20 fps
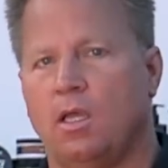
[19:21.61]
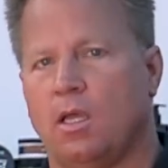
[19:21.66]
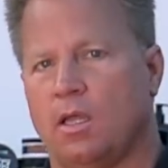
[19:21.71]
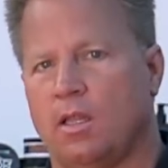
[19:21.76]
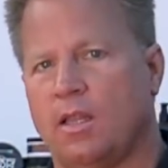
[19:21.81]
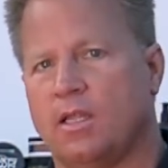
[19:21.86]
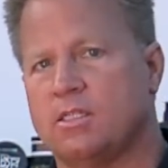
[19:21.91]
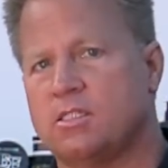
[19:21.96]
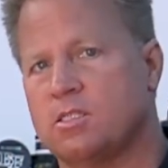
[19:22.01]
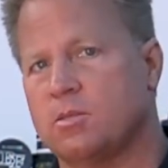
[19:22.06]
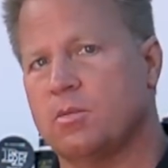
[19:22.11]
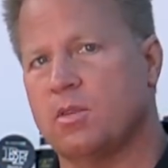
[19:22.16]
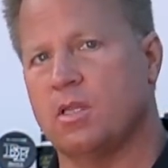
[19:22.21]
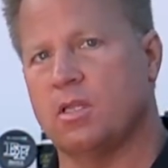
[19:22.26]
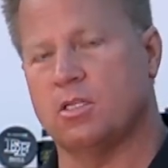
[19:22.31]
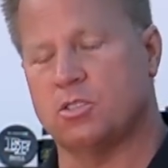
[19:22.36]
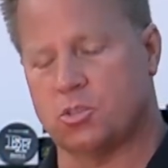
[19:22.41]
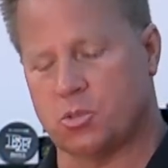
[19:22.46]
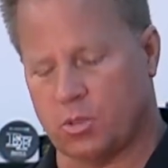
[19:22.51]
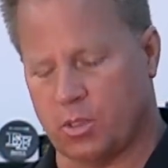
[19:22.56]
And that's something
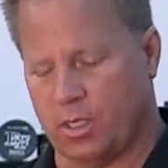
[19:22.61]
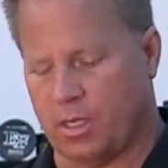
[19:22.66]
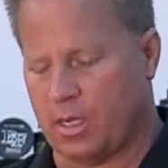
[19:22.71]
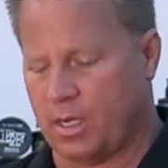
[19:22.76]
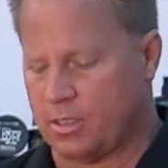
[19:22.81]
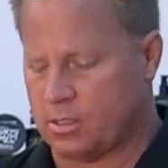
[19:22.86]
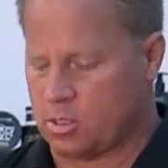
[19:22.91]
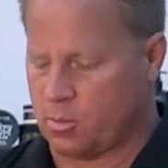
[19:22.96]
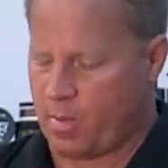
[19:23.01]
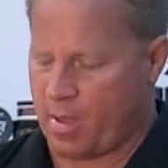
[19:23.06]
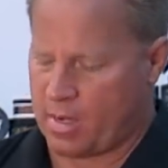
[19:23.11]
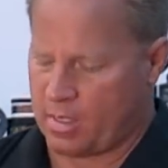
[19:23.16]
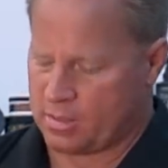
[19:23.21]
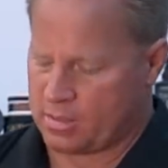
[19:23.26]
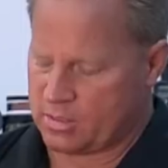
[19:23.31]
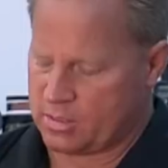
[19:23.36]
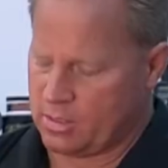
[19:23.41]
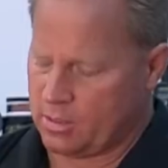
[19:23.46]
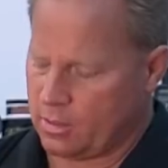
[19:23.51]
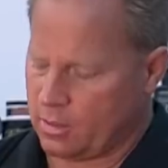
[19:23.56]
that's really nice about a
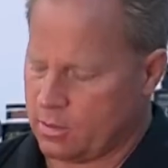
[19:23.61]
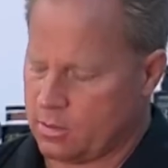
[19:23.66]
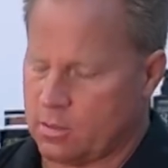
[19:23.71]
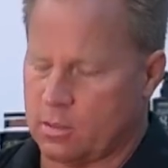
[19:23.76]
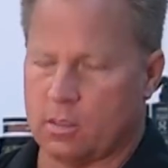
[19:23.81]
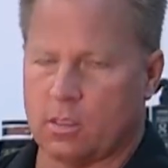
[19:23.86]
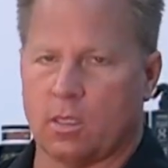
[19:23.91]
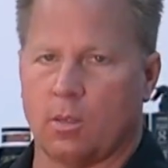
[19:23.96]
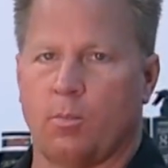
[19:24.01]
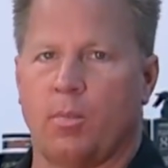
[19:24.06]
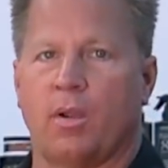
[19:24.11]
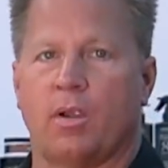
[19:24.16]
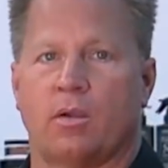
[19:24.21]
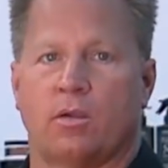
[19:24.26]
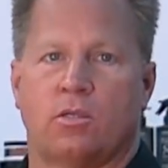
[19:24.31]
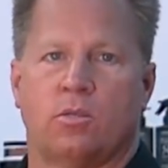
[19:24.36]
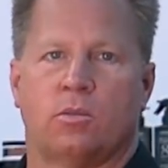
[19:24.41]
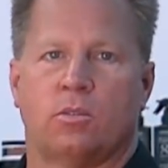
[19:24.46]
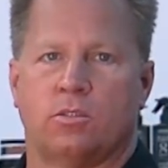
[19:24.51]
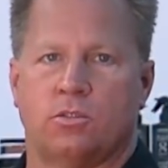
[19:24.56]
sealant
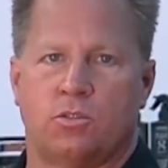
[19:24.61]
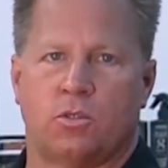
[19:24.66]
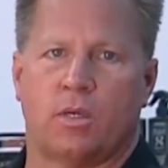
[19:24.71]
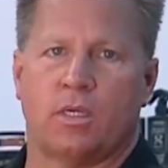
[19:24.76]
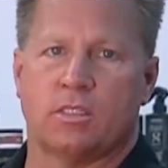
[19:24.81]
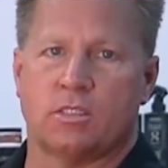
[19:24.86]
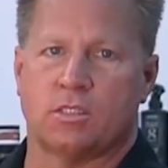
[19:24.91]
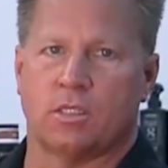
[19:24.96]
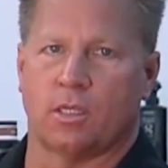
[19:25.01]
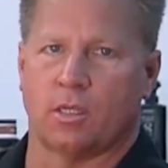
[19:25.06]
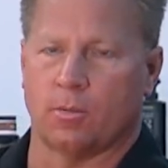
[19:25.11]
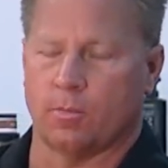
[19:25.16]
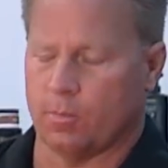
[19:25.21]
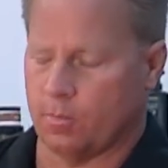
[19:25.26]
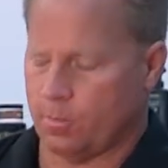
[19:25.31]
compared to a dressing.